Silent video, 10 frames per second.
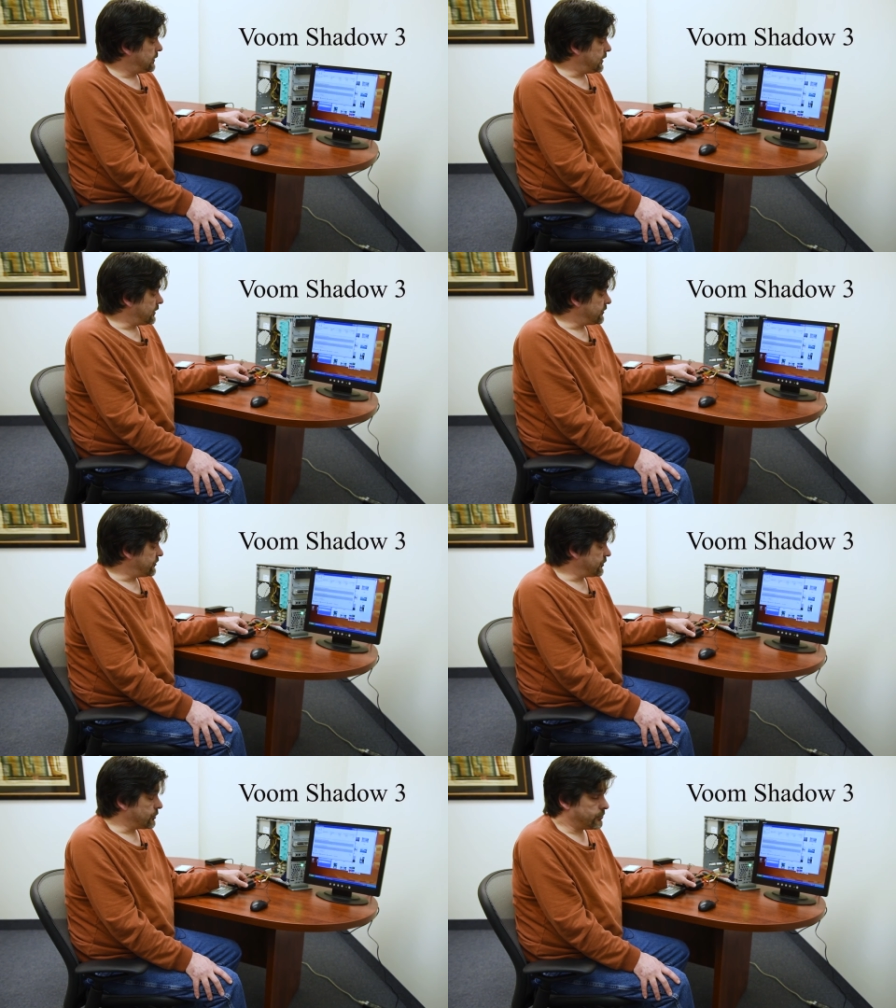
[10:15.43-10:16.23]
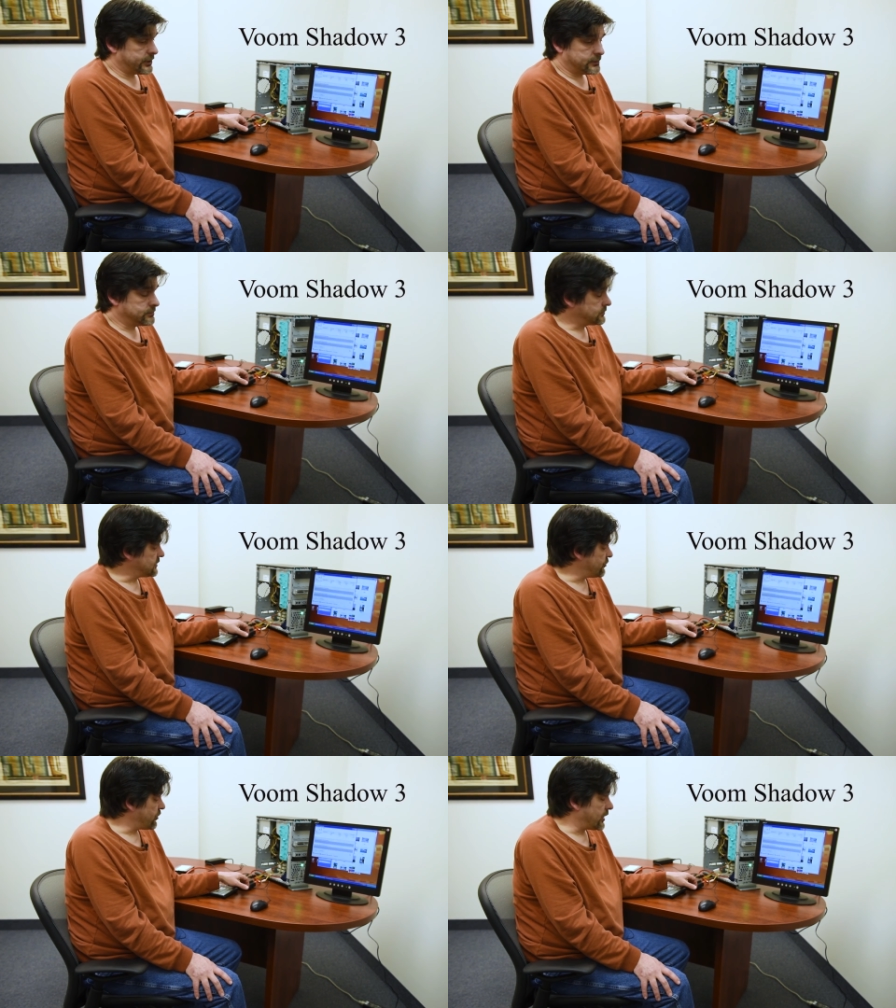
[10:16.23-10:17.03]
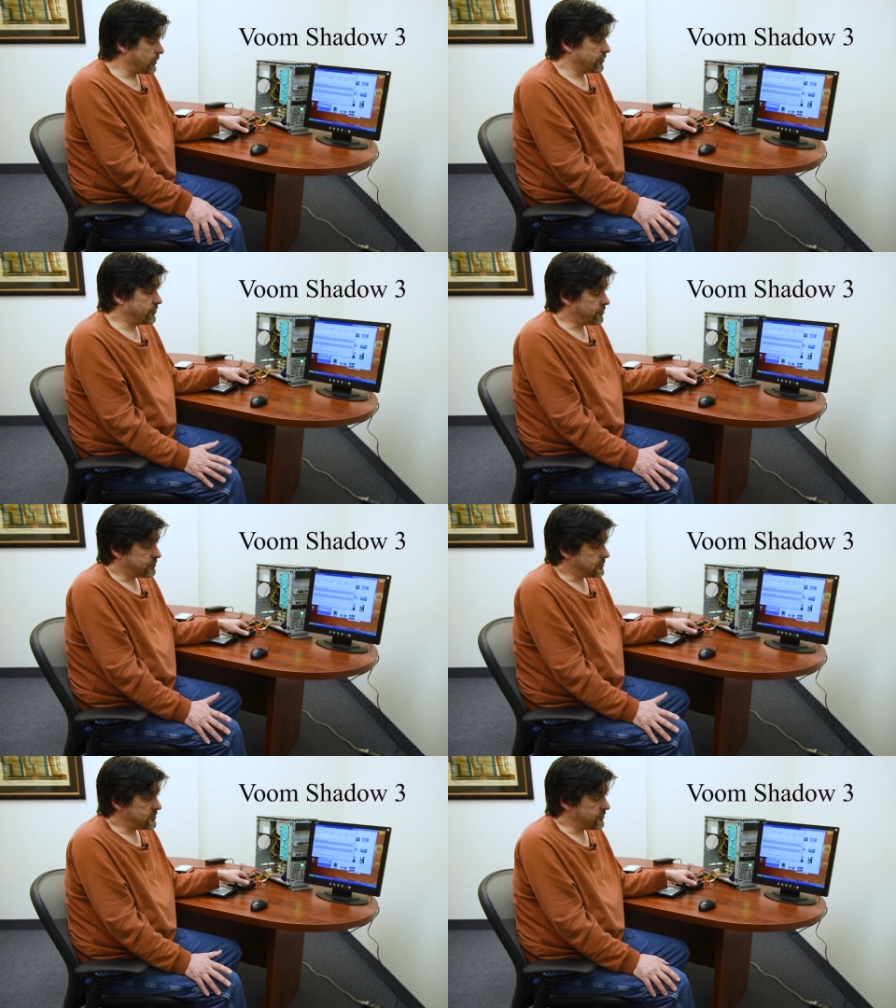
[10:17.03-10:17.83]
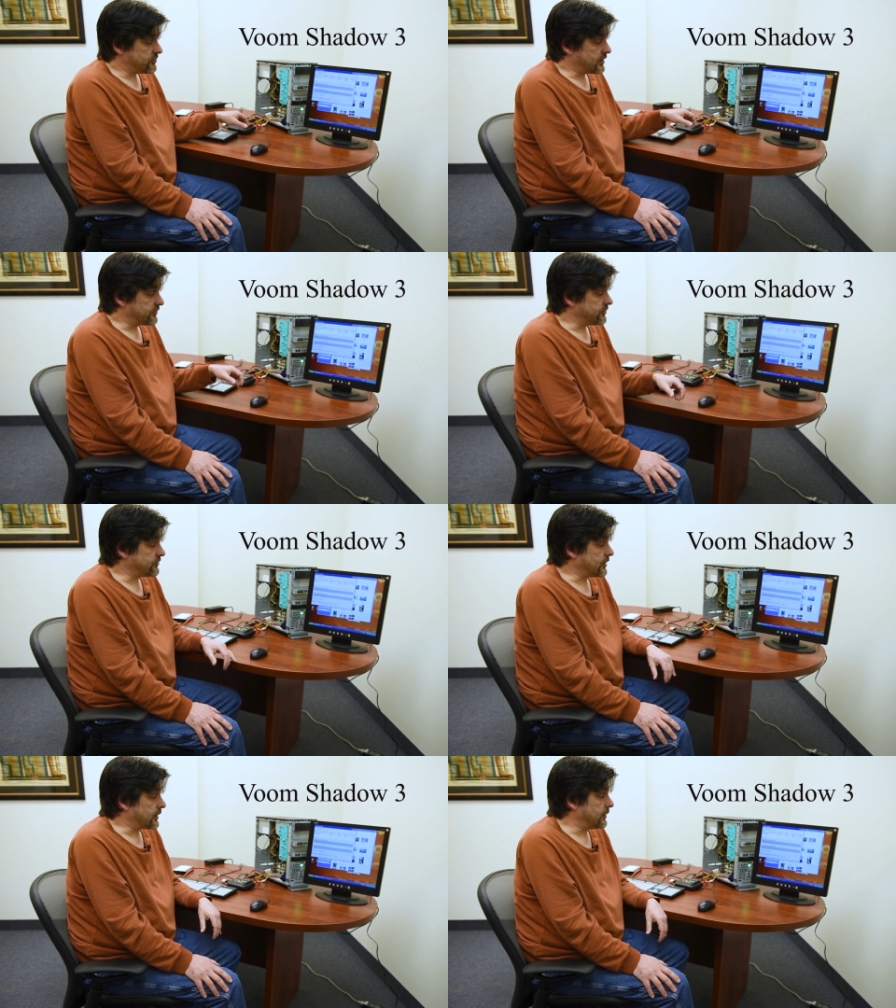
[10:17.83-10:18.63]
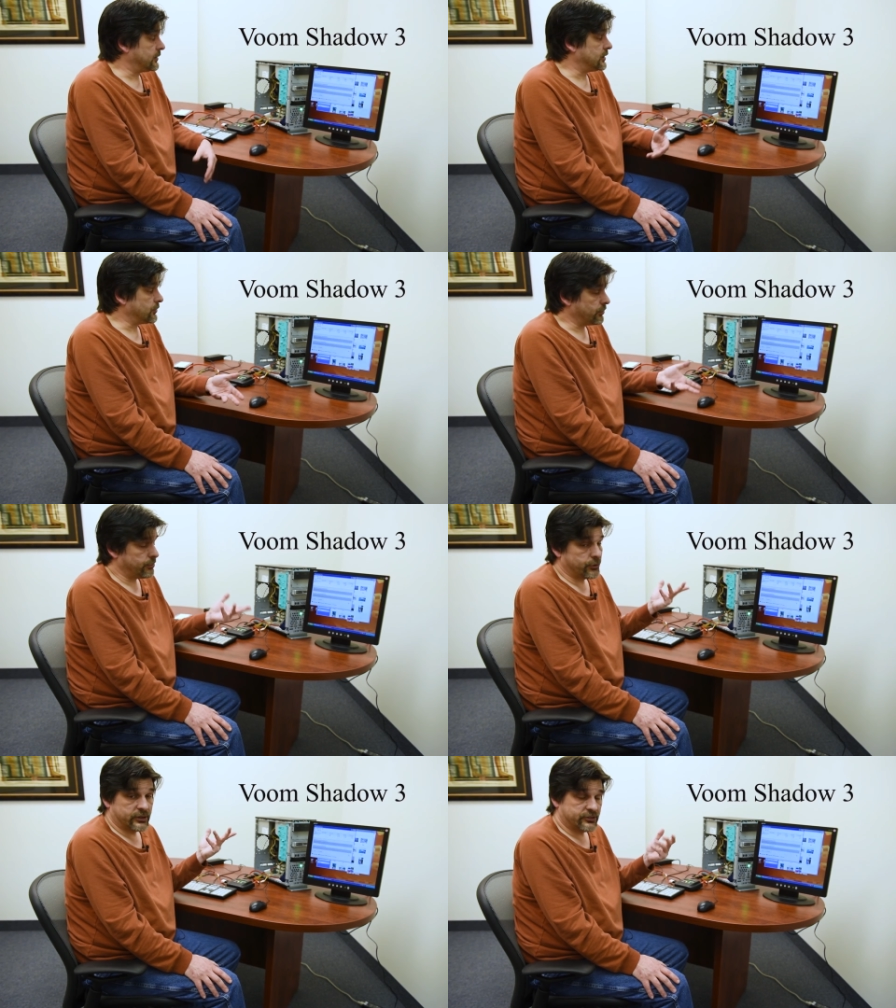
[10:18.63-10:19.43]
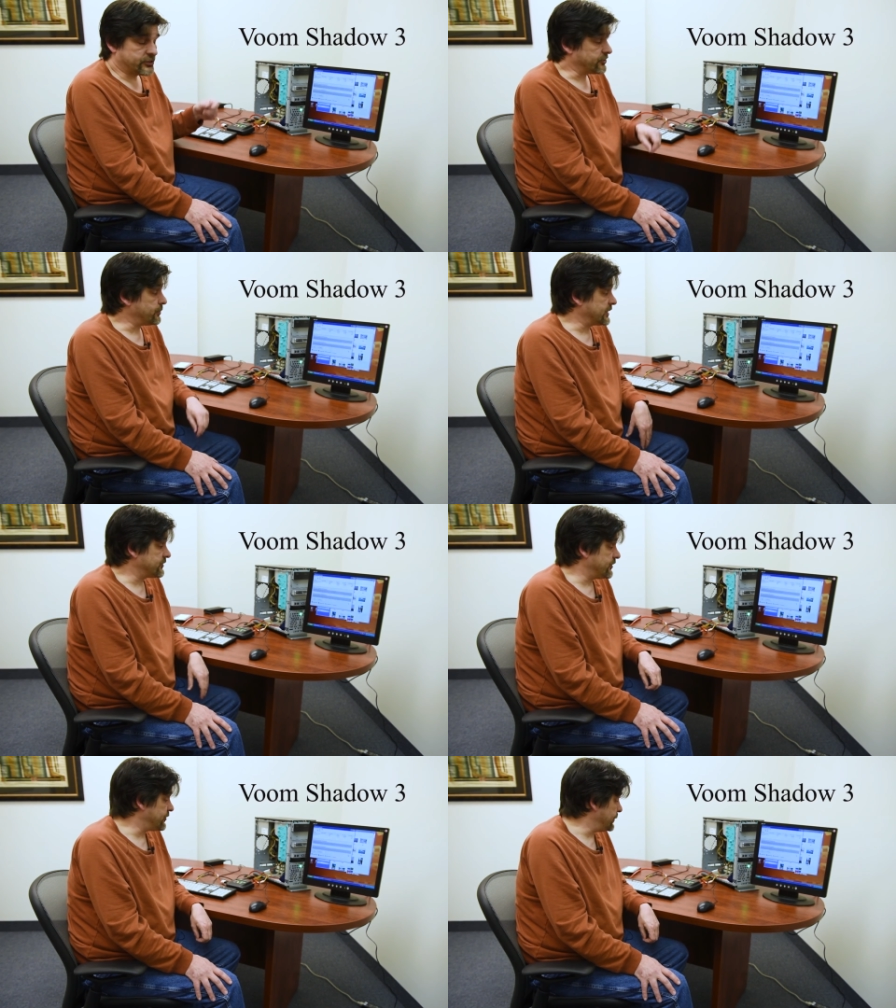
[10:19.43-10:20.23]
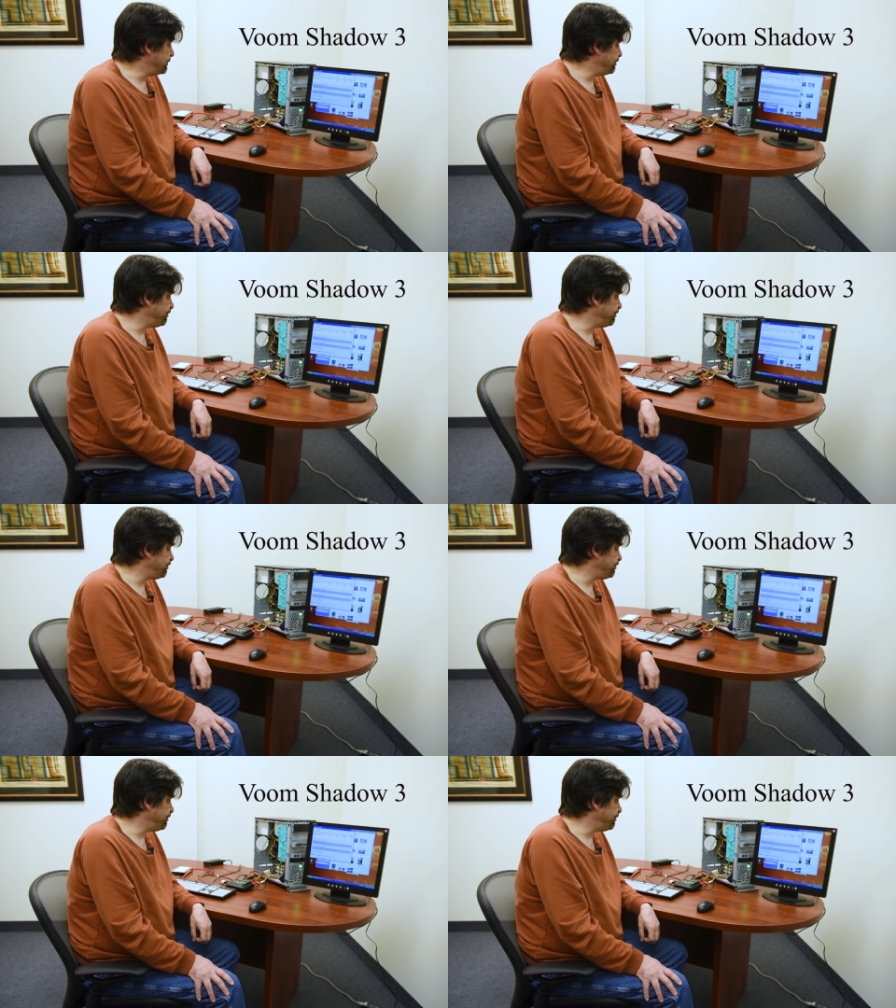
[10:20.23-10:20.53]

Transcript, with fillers: and zeroing the shadow, which just takes a second, and then rebooting the suspect system.